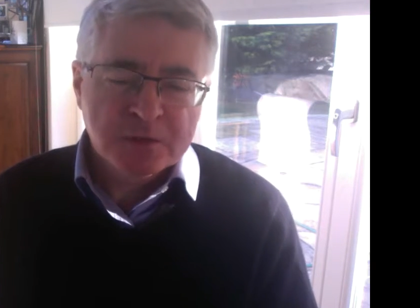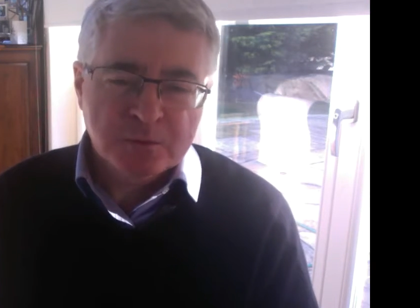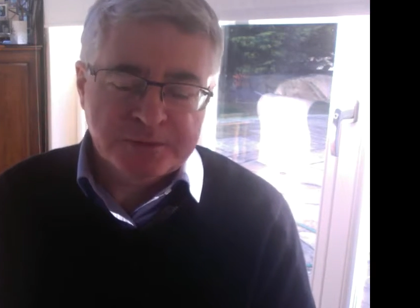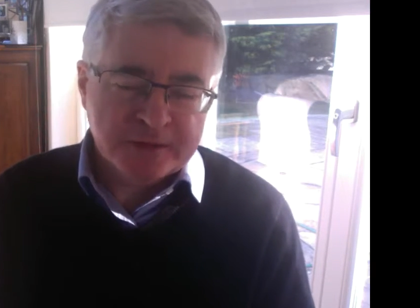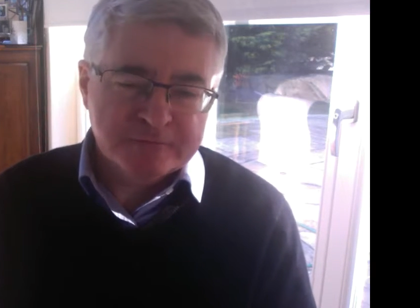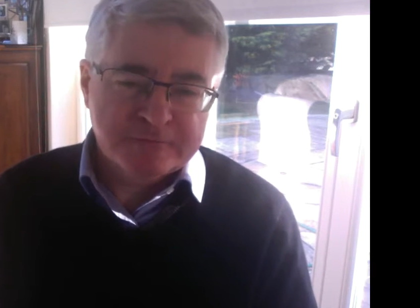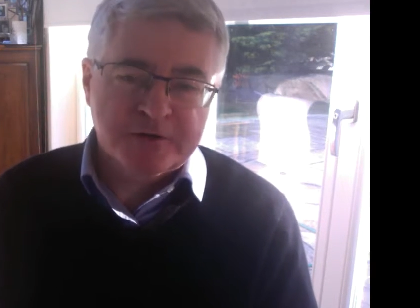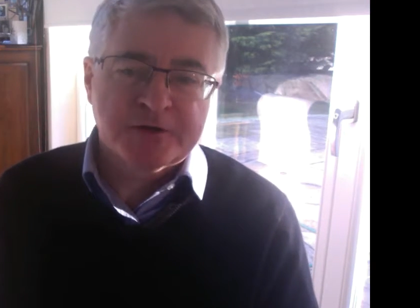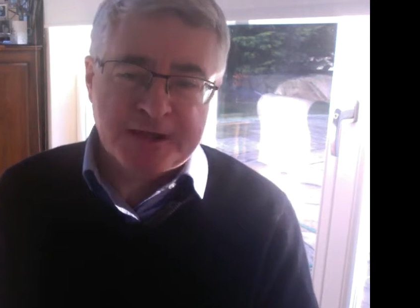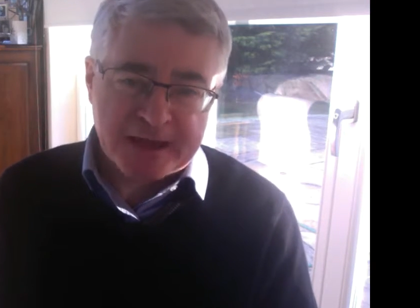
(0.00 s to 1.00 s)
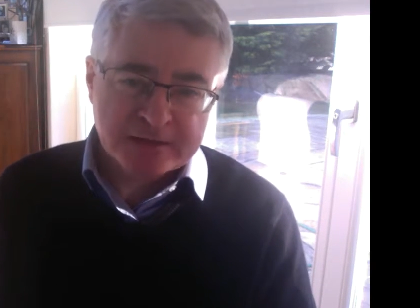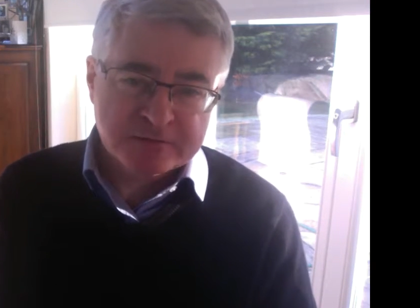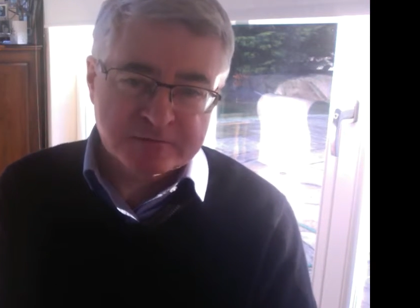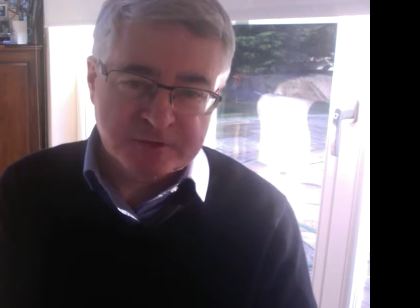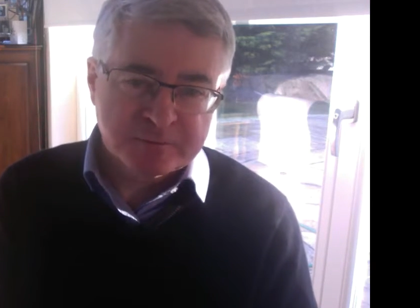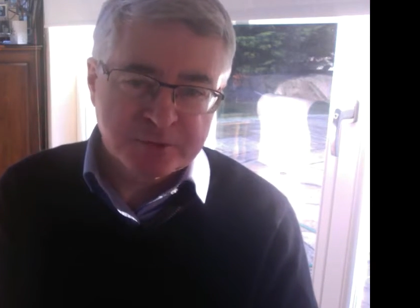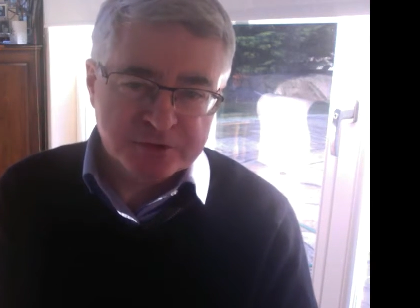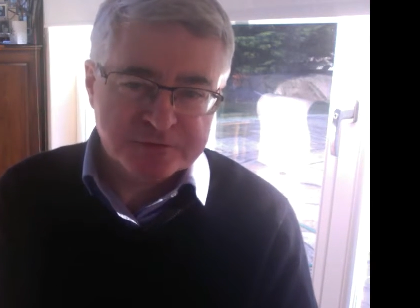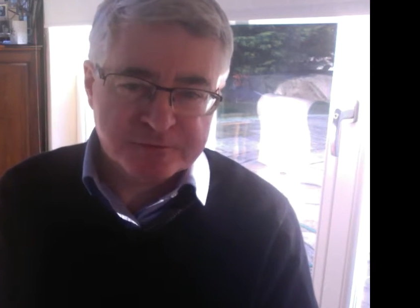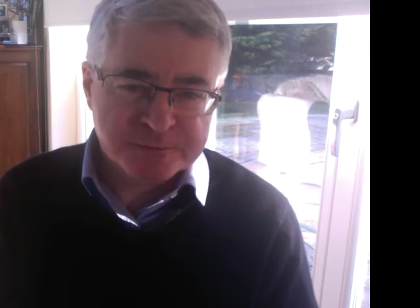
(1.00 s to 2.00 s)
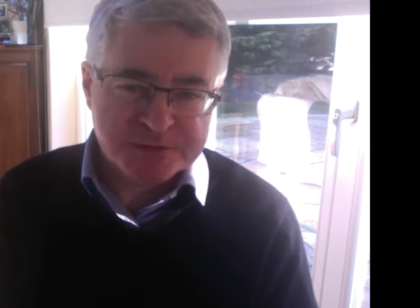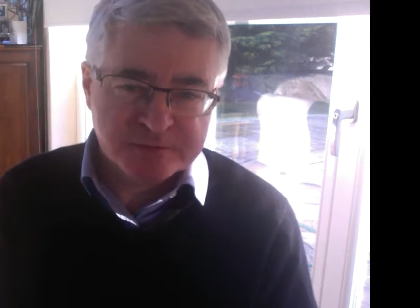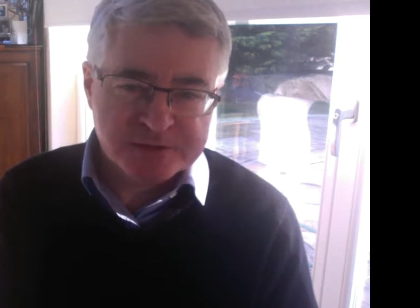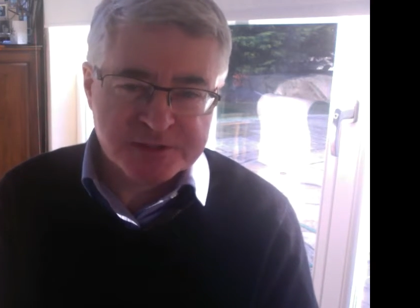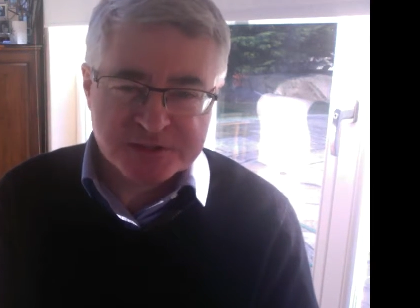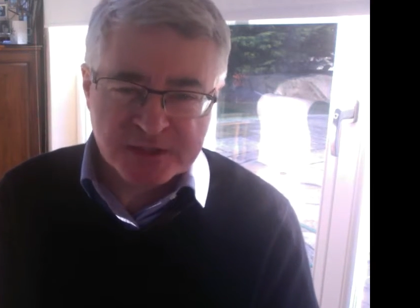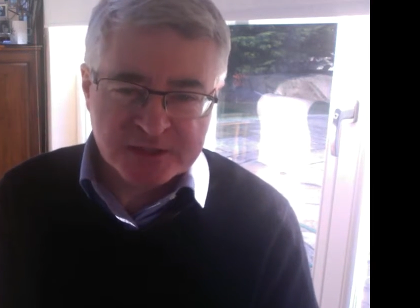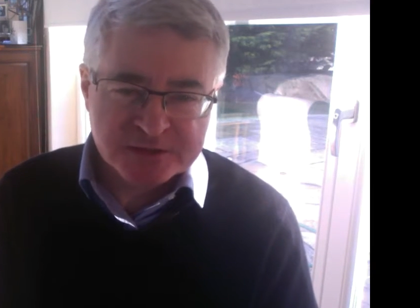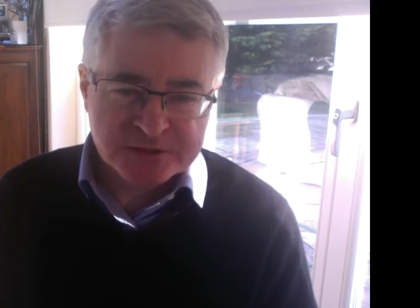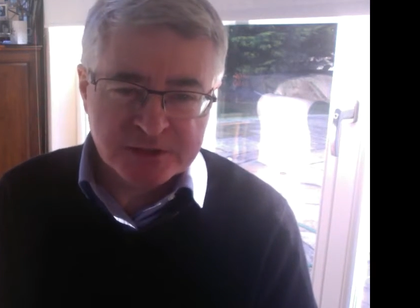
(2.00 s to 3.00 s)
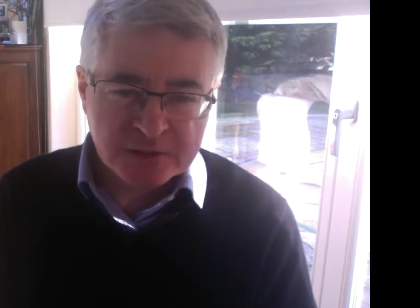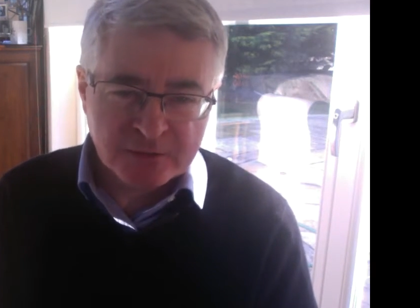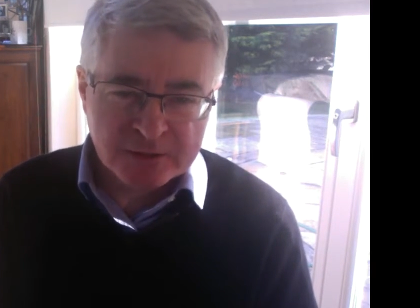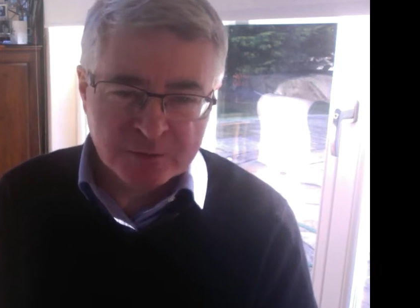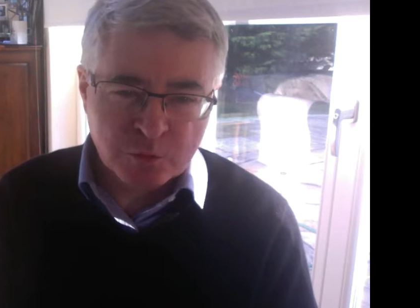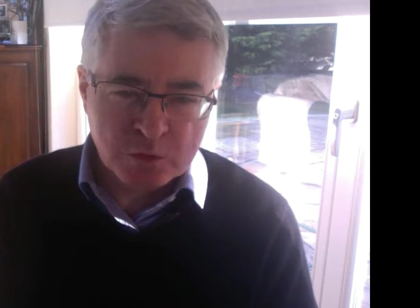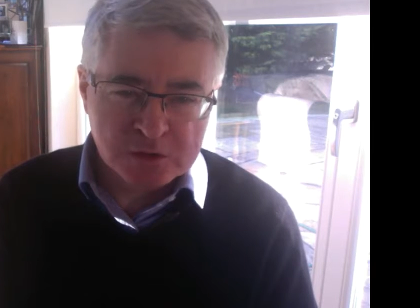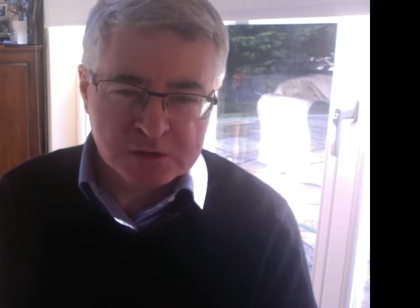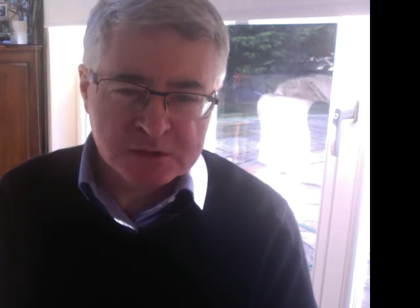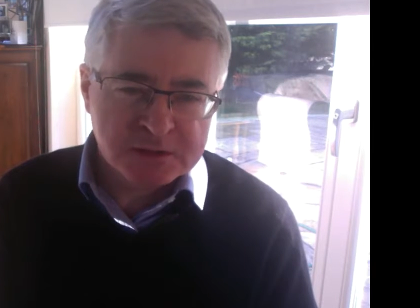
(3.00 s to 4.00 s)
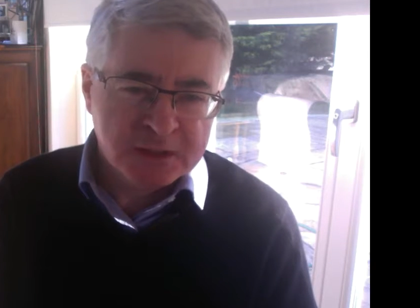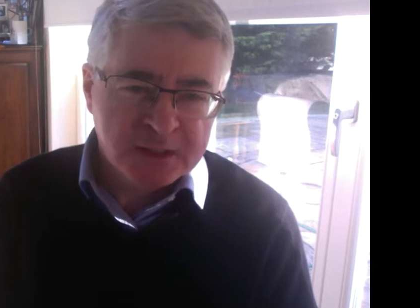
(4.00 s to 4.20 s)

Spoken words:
without very active input from civil society around the world.